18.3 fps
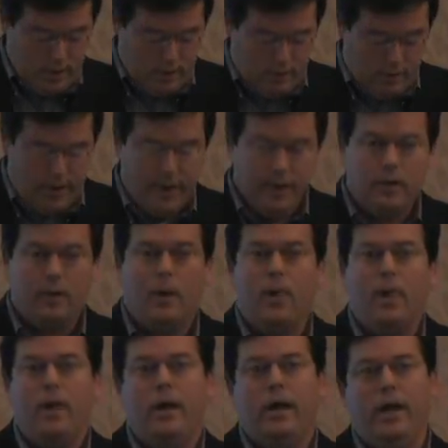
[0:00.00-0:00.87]
All right?
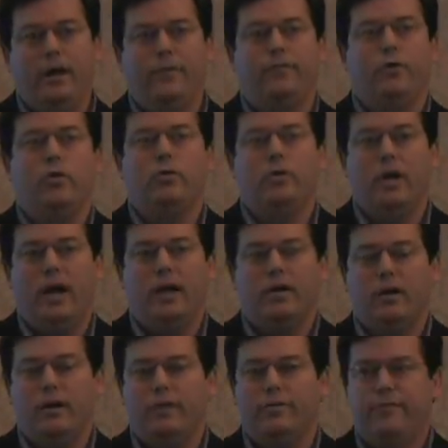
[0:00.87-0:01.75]
If you're
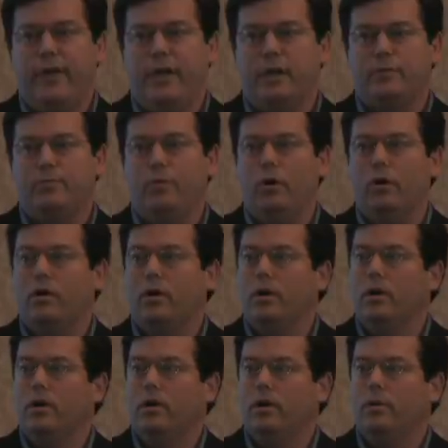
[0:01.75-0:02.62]
not on Facebook,